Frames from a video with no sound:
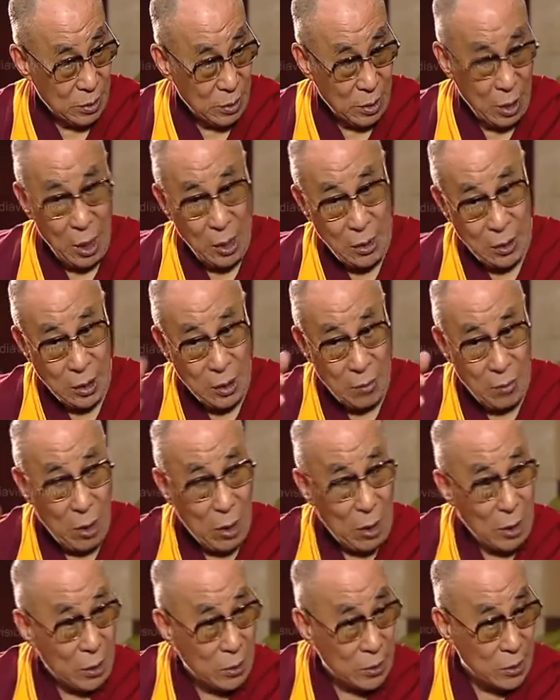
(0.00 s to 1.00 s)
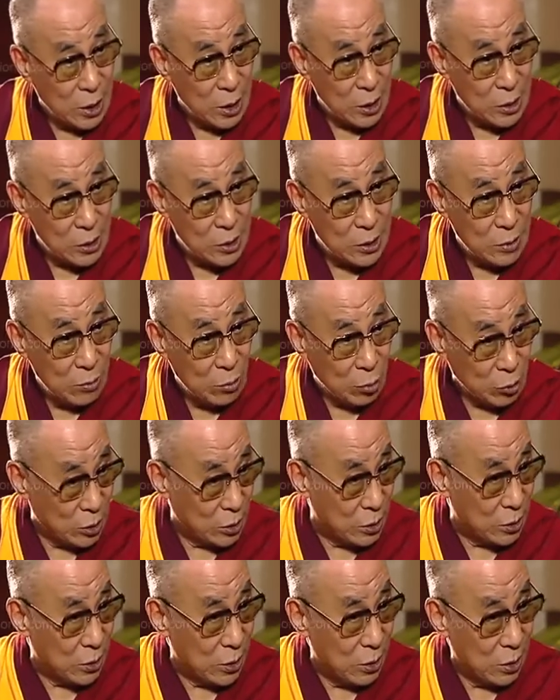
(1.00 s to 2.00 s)
and Himalayan range
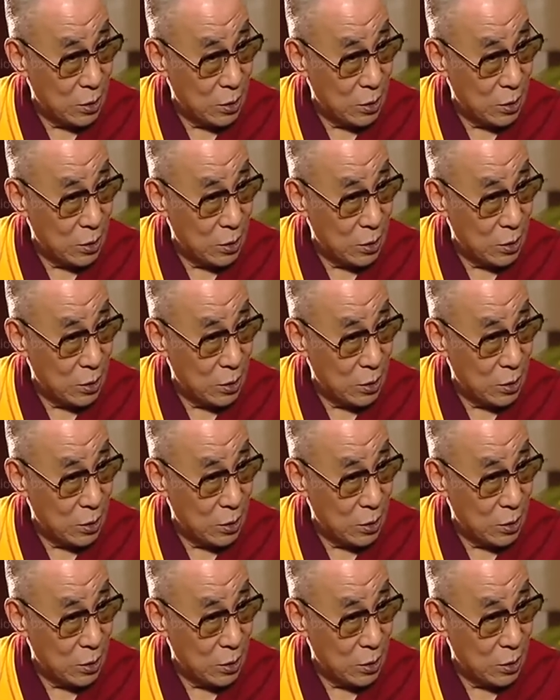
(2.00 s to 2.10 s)
Buddhist.